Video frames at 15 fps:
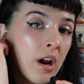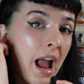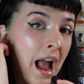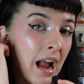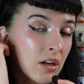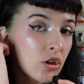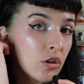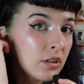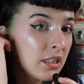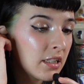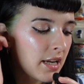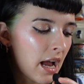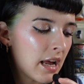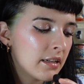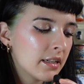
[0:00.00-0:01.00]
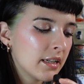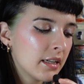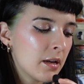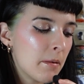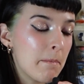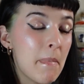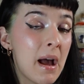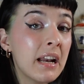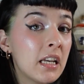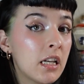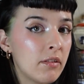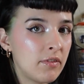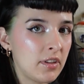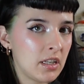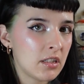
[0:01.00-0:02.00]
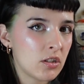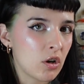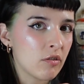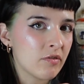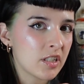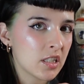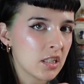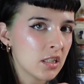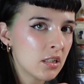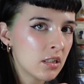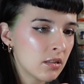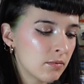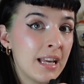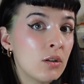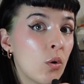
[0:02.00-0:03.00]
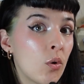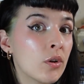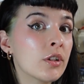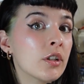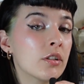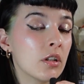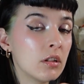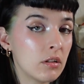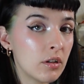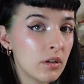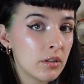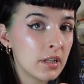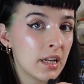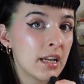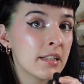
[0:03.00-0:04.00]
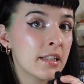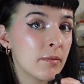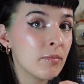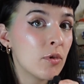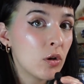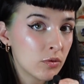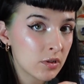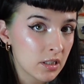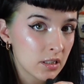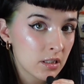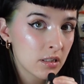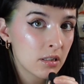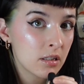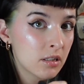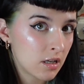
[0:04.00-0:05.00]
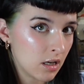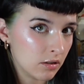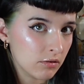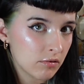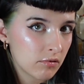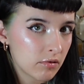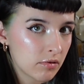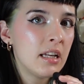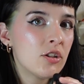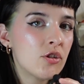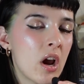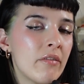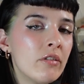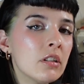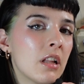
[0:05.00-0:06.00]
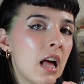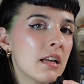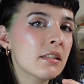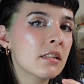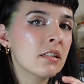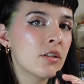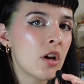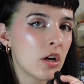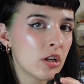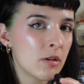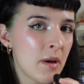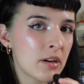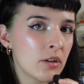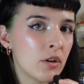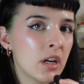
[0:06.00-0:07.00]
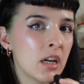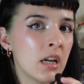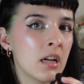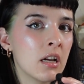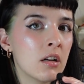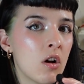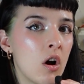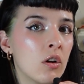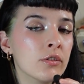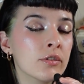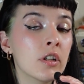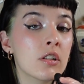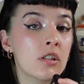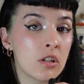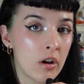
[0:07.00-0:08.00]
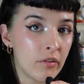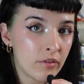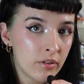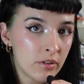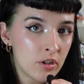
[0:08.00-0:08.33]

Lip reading: actually attended many of these services in order to learn his hypnosis skills. In Trevor Glass's documentary called Suffer the